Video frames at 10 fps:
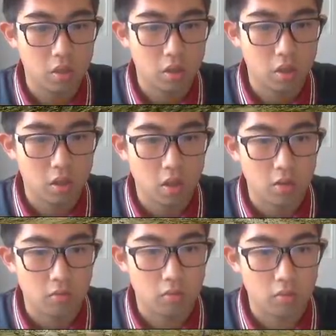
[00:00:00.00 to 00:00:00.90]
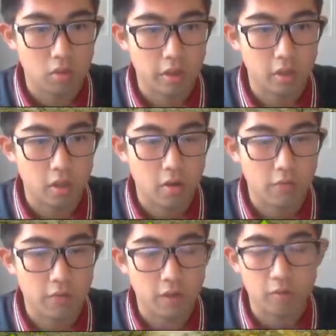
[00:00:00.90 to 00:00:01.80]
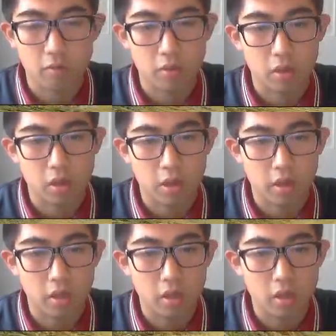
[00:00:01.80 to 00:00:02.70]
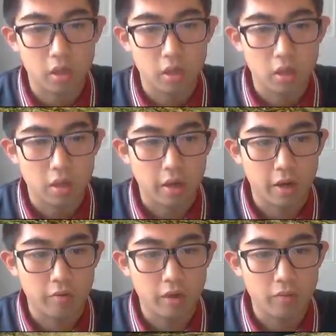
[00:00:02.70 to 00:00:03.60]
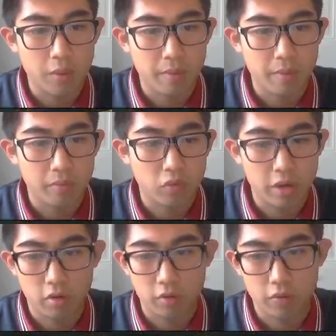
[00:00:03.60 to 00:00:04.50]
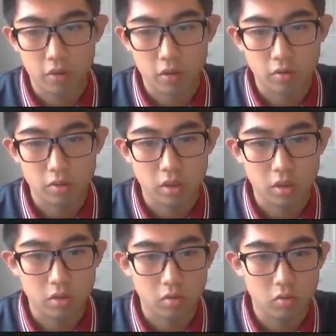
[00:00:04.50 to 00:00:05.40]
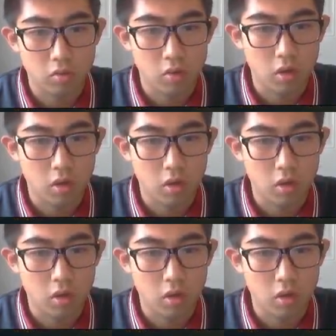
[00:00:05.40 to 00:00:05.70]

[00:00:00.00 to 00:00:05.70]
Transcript: he can like outflank me, but I read my map quite often, I would say, to